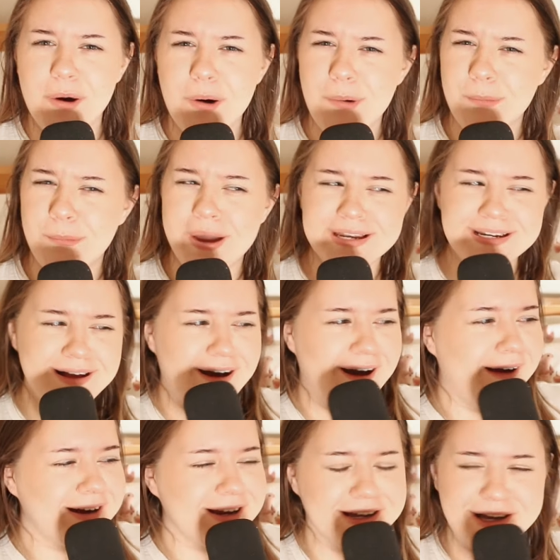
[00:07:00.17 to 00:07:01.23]
where did
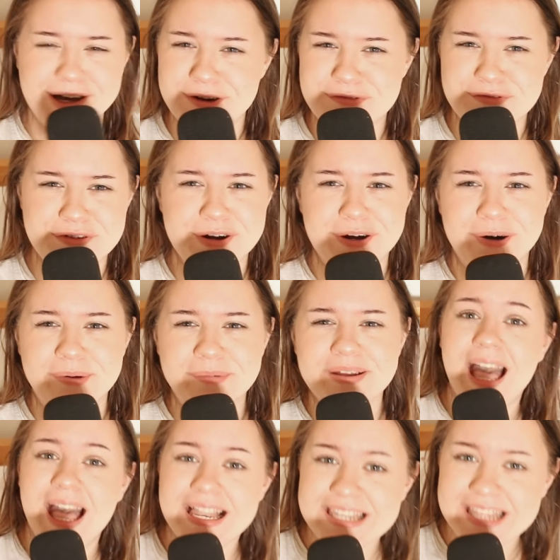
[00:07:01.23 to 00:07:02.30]
Aria come from?
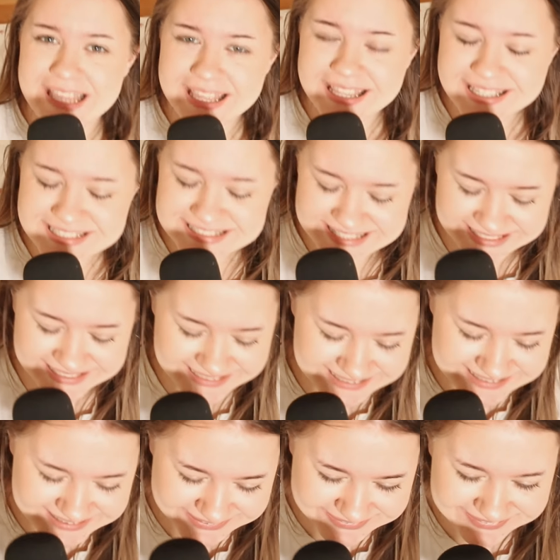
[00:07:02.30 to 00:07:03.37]
Alex
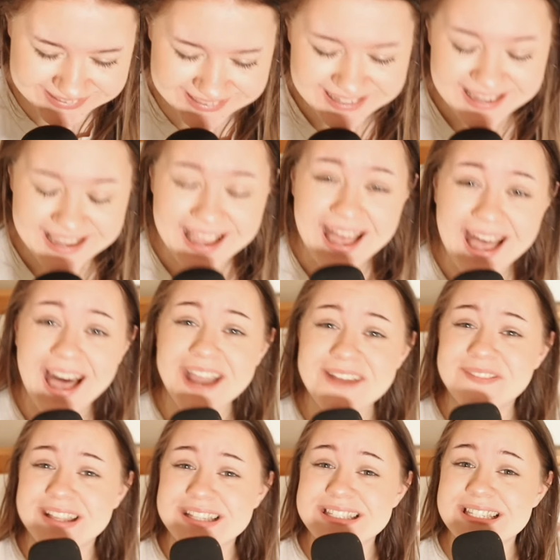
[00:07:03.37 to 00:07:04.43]
is what I
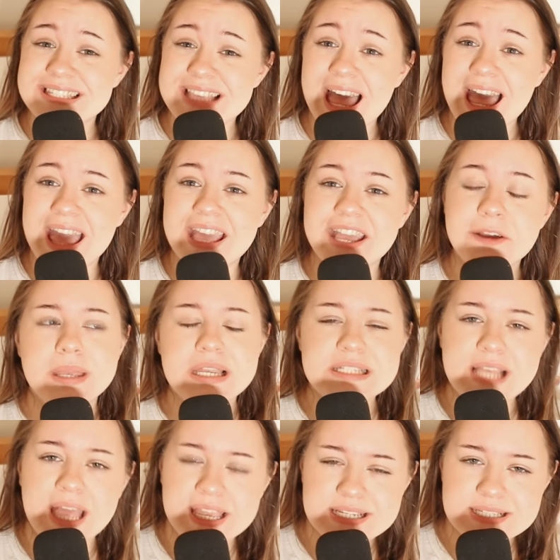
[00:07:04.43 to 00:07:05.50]
meant to say. Peter
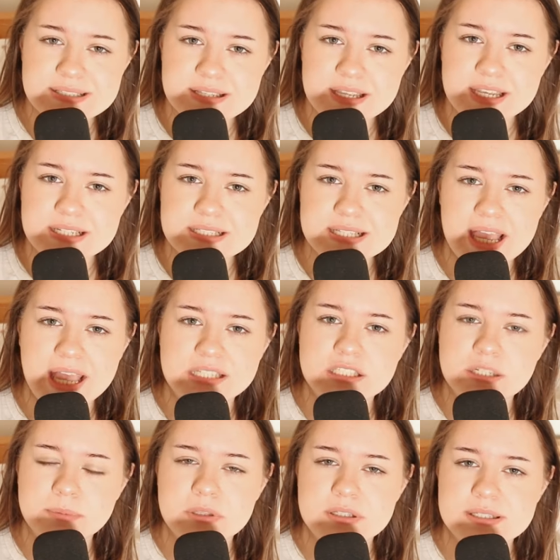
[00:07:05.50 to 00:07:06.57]
Hastings ended
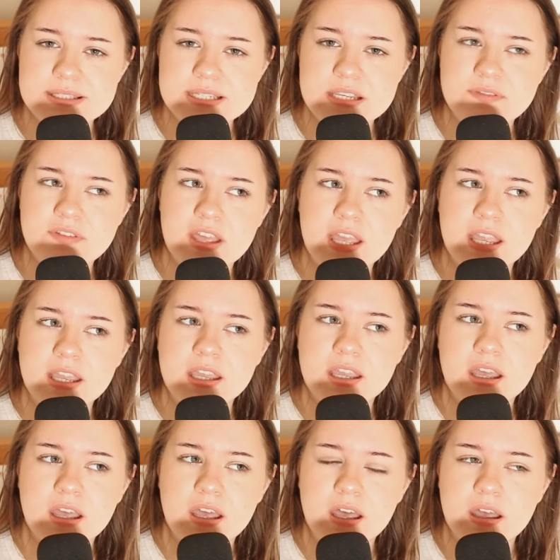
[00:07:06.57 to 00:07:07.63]
up conceiving...
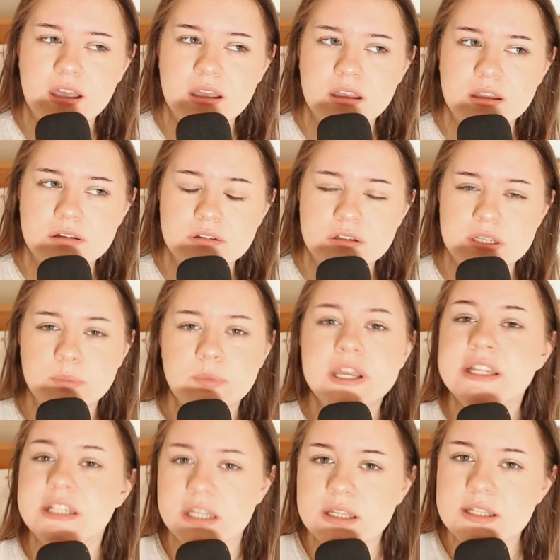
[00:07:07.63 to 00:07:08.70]

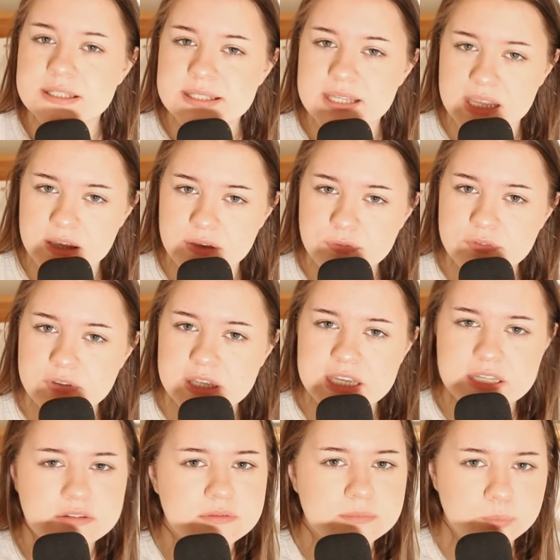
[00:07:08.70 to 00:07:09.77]
He didn't conceive.
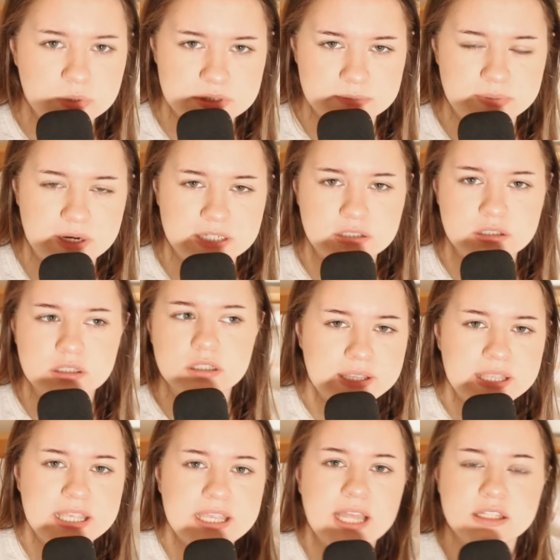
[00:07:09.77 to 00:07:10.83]
He wasn't pregnant.
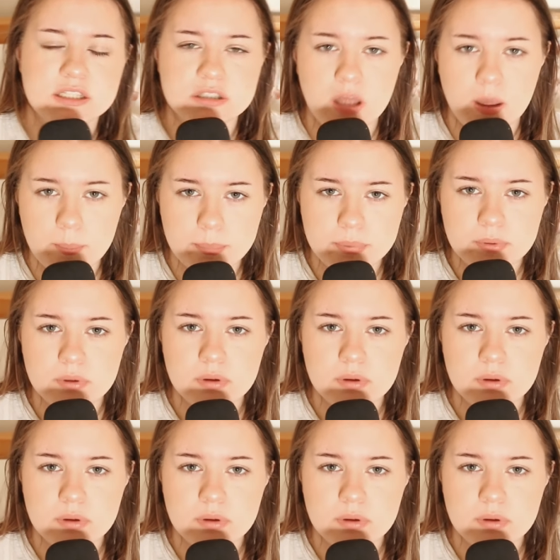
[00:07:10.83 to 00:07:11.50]
He ended up